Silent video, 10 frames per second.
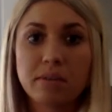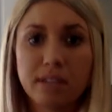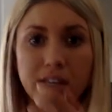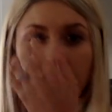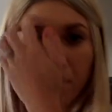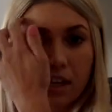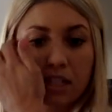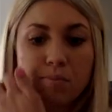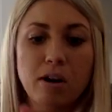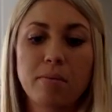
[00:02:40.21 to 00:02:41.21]
will need for the
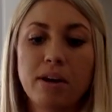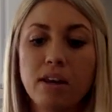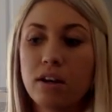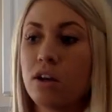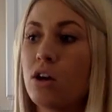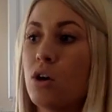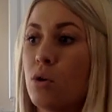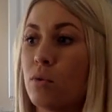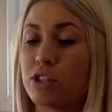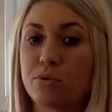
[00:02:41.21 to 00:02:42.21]
experiment,
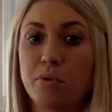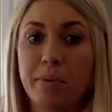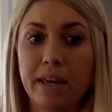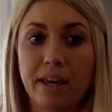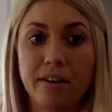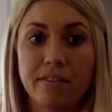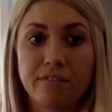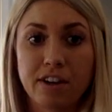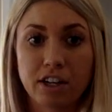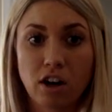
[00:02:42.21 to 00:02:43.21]
which will be
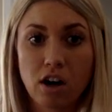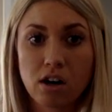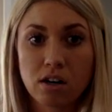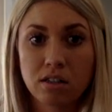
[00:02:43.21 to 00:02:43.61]
vinegar,